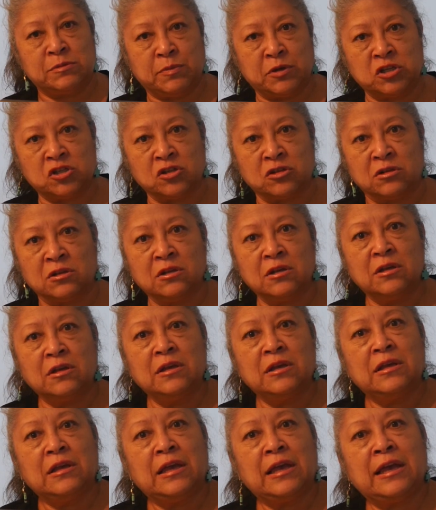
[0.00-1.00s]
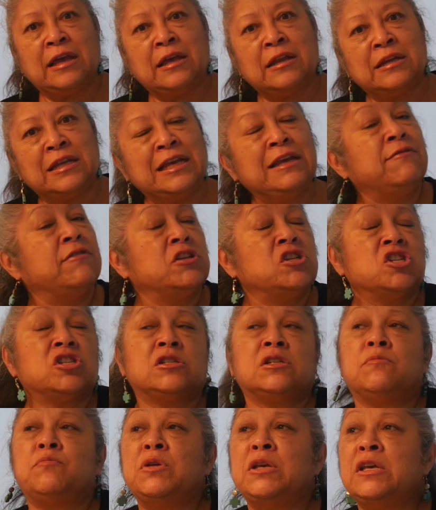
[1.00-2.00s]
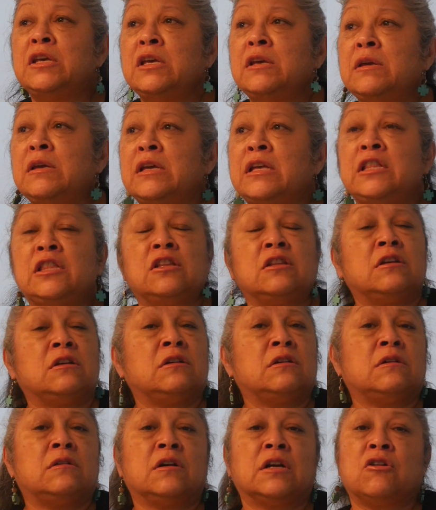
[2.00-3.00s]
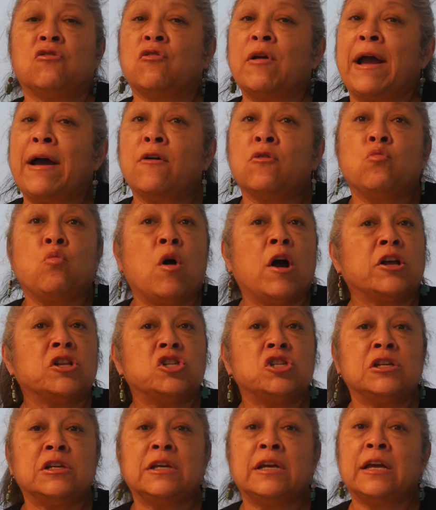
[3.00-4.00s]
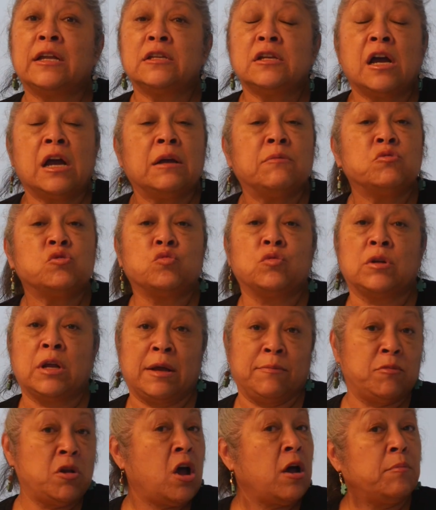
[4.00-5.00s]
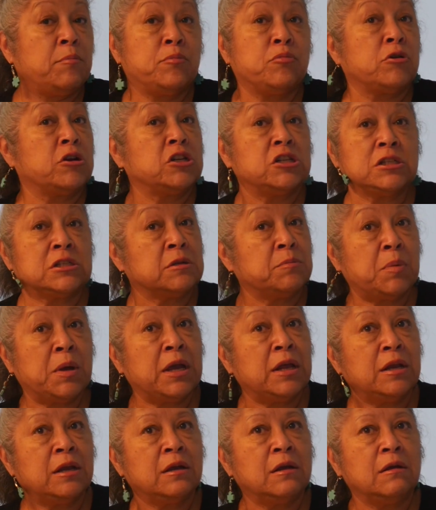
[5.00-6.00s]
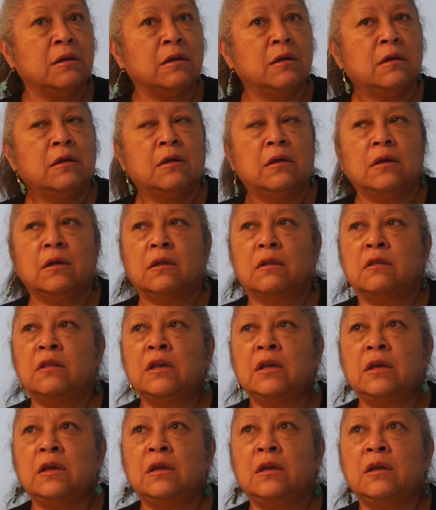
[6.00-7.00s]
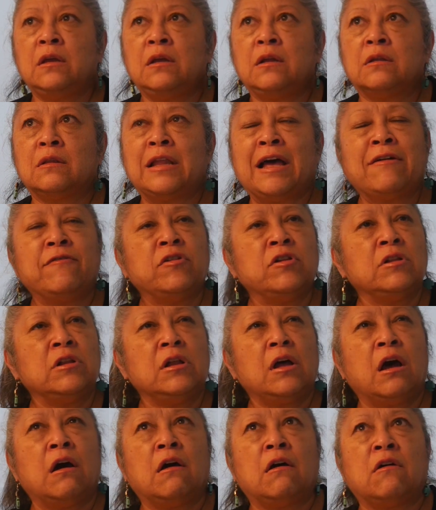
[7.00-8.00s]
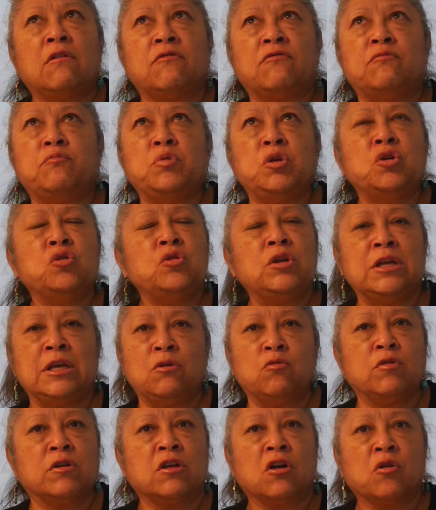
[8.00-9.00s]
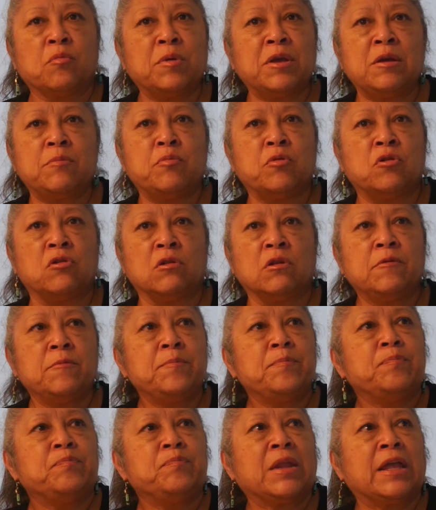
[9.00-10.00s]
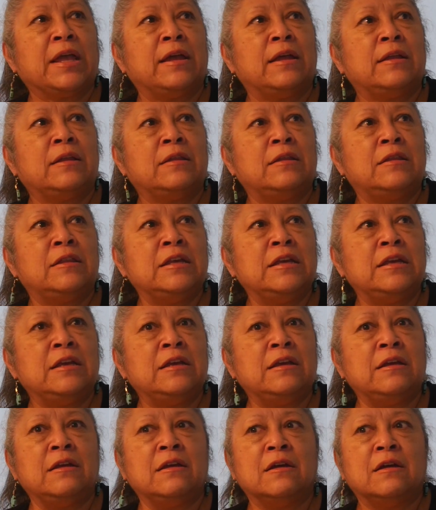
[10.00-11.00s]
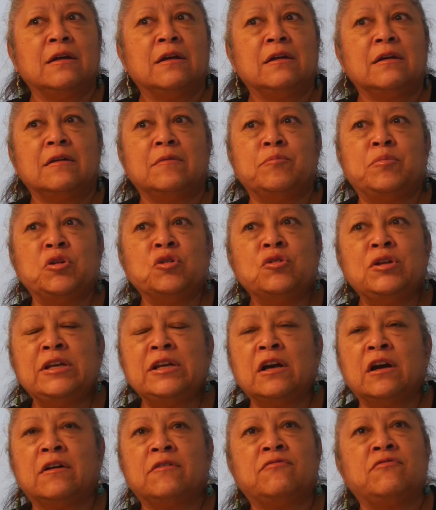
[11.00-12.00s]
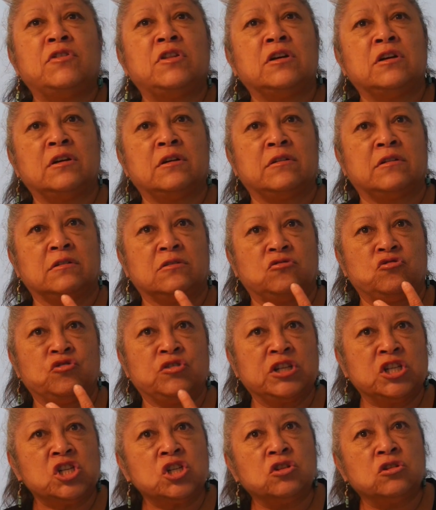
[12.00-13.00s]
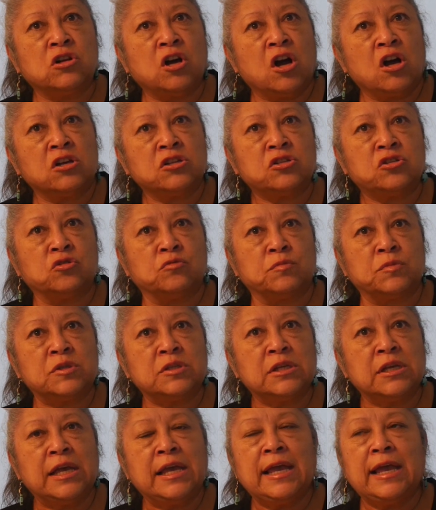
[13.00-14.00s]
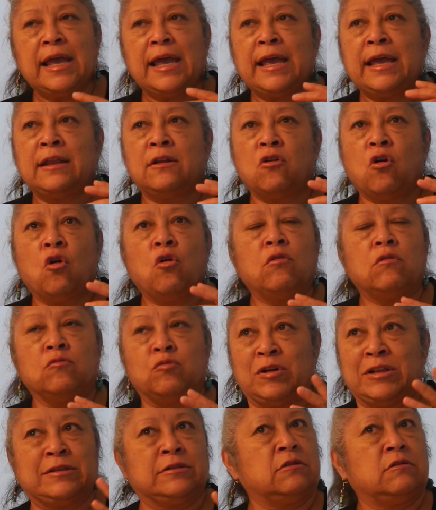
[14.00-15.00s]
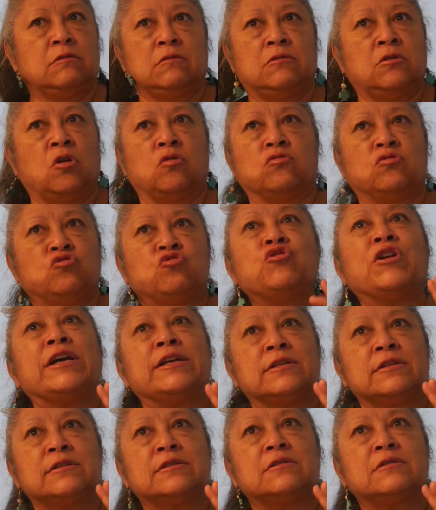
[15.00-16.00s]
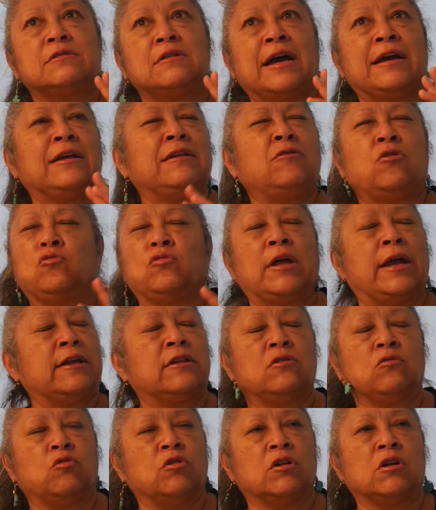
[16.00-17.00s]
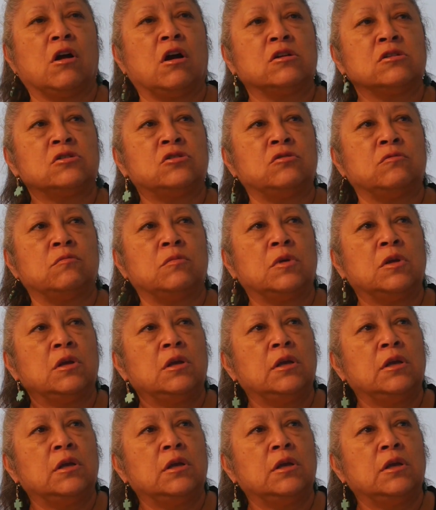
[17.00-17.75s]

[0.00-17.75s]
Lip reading: special. And even just to be in the crowd watching at times when I'm not participating, the level of beauty with our people and the beauty of the traditional costumes and, well, no, dress. I don't like the word costume.